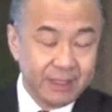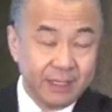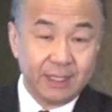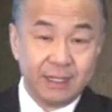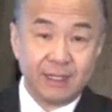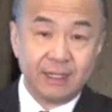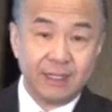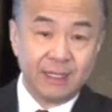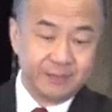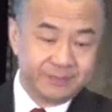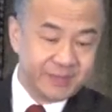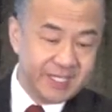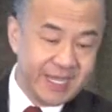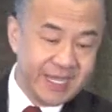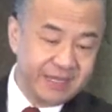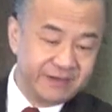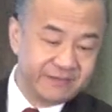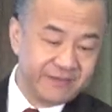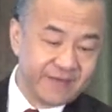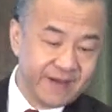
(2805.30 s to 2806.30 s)
Uh,
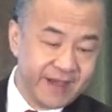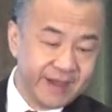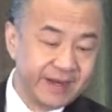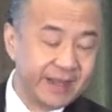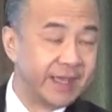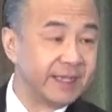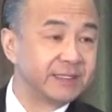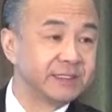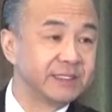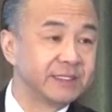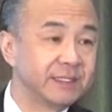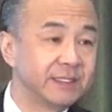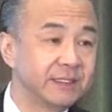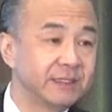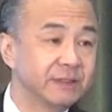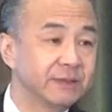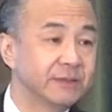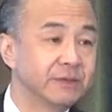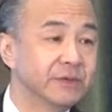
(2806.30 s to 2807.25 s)
obtain financing